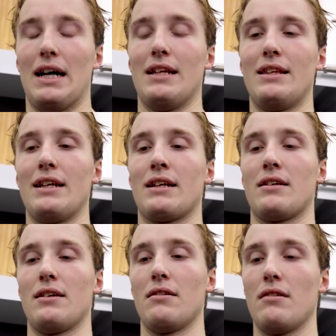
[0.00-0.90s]
I
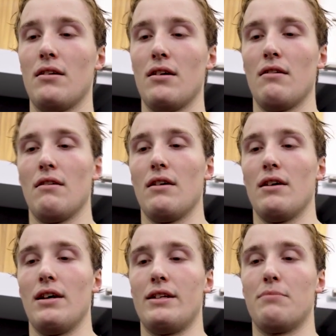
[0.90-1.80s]
think
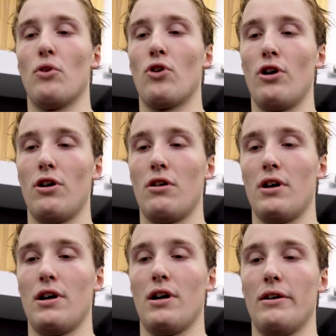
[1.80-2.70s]
it's
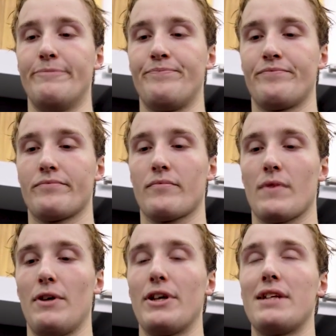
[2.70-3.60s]
more...
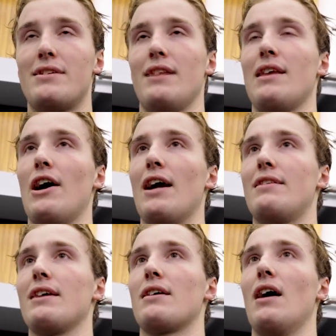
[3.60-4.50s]
when it gets sent down, I
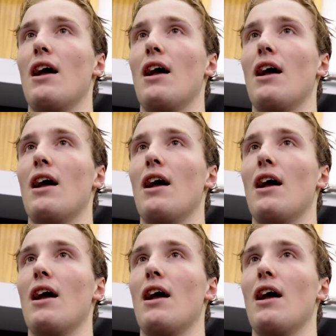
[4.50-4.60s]
think